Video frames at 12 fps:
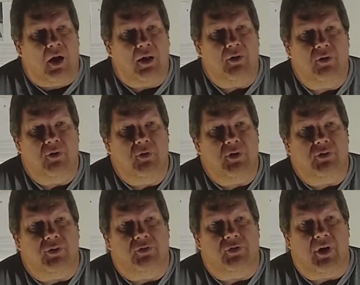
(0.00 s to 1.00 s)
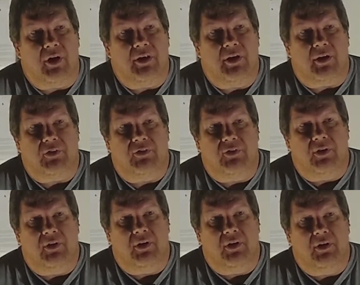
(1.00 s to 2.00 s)
I don't know what they'll try next.
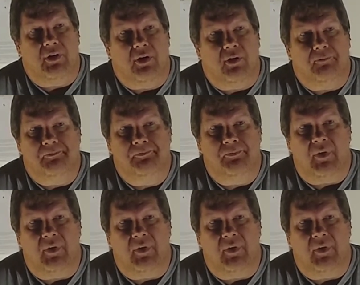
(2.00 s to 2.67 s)
You know,